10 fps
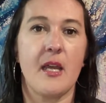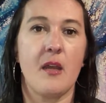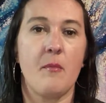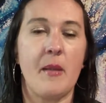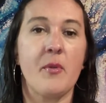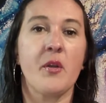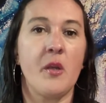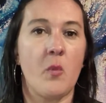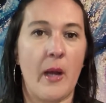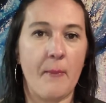people are going
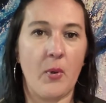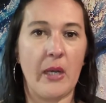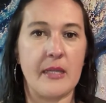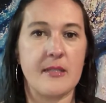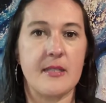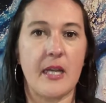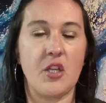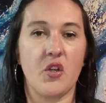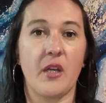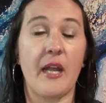to want prints
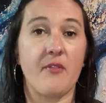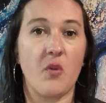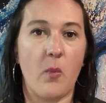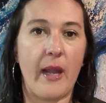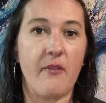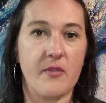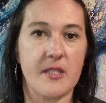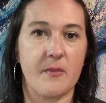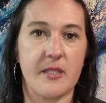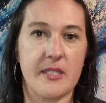and you're going to have to wait for
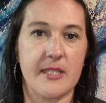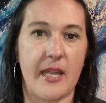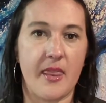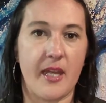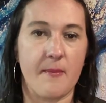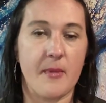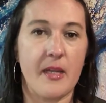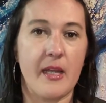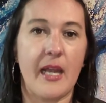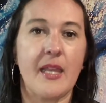someone to send them.
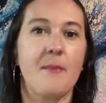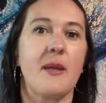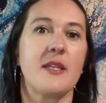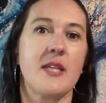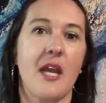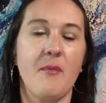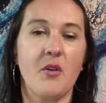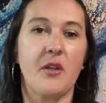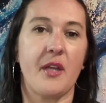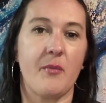And then by the time you're
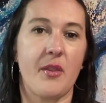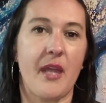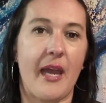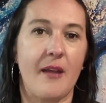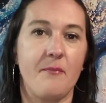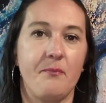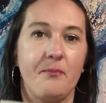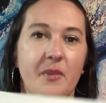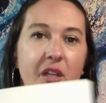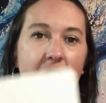all done with that,
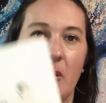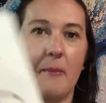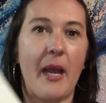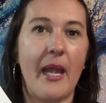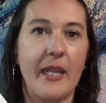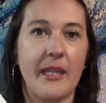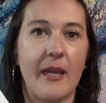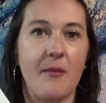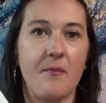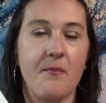you know, and buying
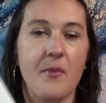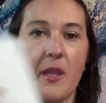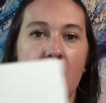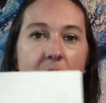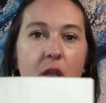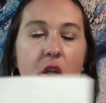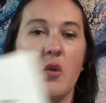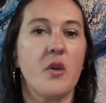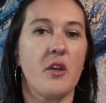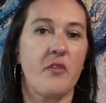them, you
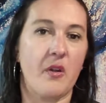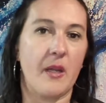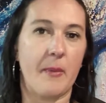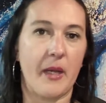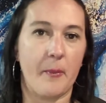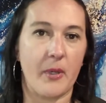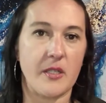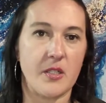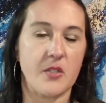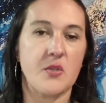could have already bought a
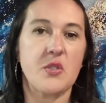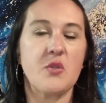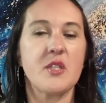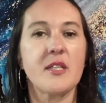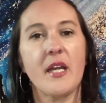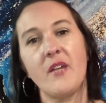printer. So just kind